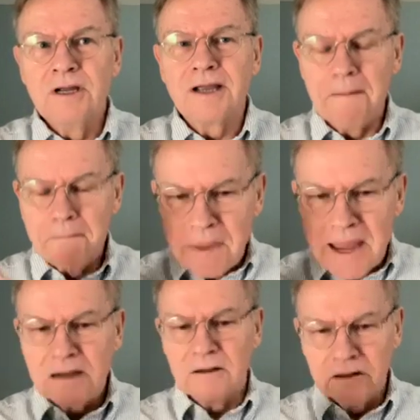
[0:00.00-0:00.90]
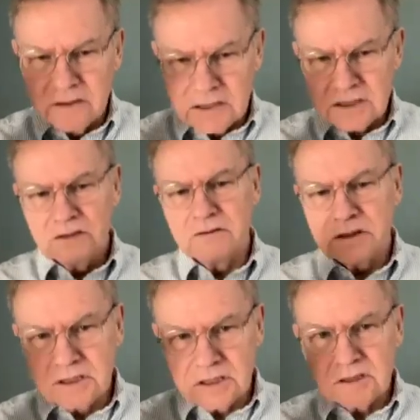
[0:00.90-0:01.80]
compel the
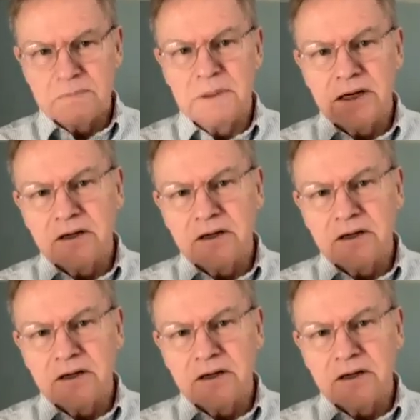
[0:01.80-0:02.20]
students to speak